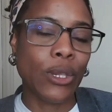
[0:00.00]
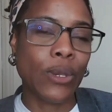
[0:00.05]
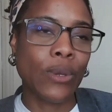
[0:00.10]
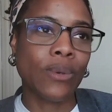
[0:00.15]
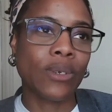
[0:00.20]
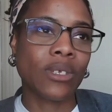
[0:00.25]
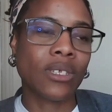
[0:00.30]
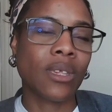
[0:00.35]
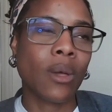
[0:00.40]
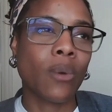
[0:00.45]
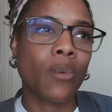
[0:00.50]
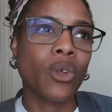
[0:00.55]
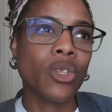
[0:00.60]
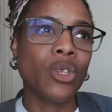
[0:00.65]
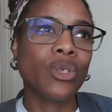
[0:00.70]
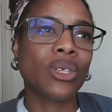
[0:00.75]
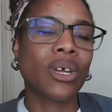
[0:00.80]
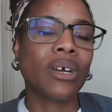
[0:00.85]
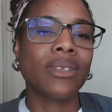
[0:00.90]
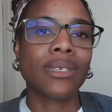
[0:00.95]
you, because I want
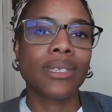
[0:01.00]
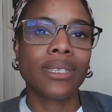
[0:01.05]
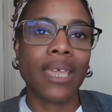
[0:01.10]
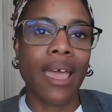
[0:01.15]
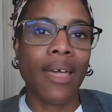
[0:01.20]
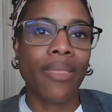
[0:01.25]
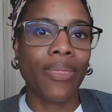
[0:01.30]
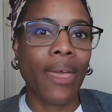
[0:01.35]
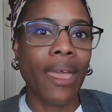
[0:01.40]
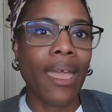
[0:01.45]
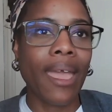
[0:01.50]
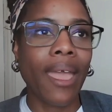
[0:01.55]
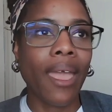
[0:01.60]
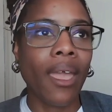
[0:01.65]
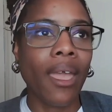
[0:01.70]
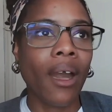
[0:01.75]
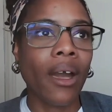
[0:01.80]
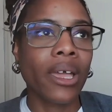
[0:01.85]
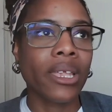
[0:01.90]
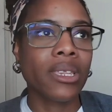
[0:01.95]
you to understand that
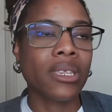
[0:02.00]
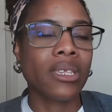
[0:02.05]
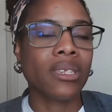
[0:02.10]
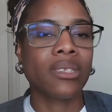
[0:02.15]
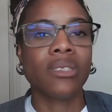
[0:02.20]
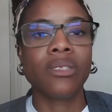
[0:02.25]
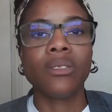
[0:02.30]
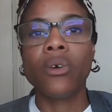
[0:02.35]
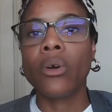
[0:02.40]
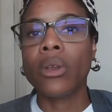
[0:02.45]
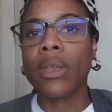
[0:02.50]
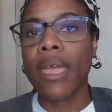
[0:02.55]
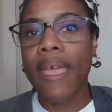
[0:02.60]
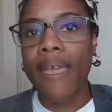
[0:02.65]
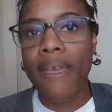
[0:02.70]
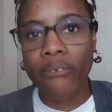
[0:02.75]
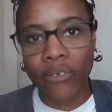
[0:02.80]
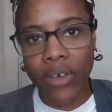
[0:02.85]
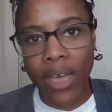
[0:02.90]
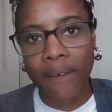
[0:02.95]
AI does not
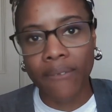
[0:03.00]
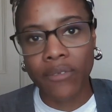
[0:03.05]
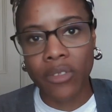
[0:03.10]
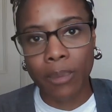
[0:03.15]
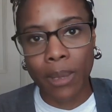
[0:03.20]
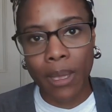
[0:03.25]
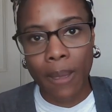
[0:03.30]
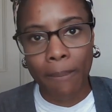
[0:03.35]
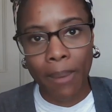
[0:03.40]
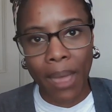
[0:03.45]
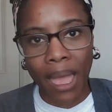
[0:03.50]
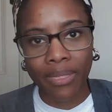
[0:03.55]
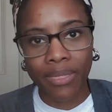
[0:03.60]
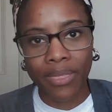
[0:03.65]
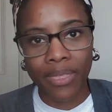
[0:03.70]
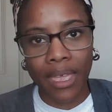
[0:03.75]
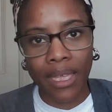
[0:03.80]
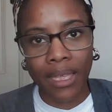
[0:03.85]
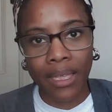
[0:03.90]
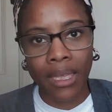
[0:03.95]
ever have to be a bad
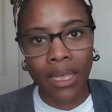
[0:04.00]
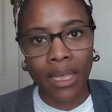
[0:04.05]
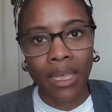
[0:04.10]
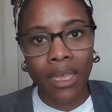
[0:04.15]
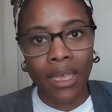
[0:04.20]
thing.